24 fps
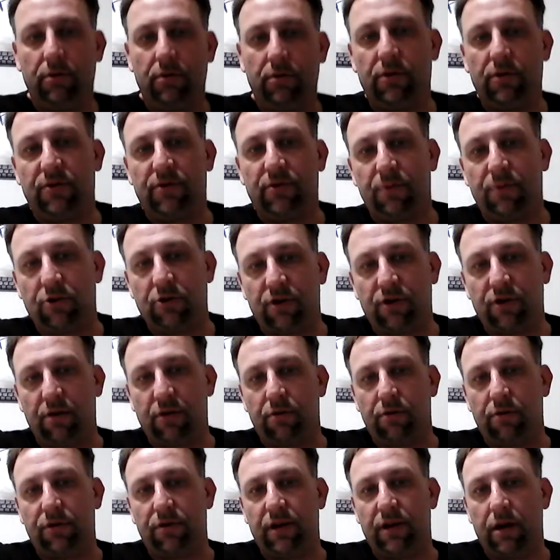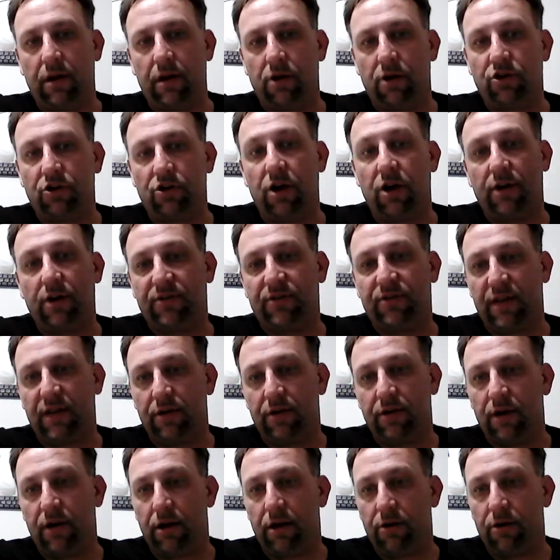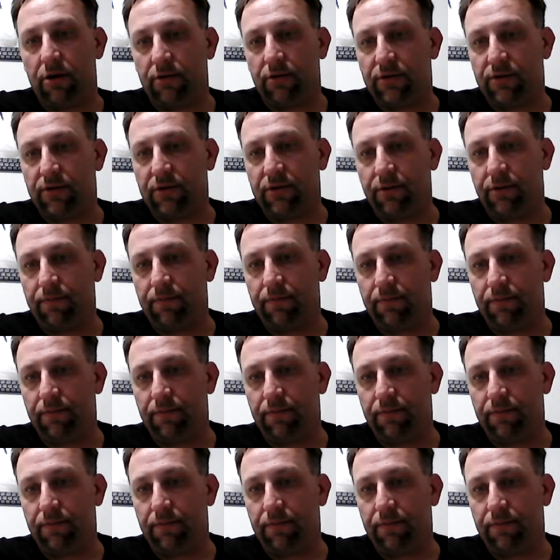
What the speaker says: especially with the Schottky diodes.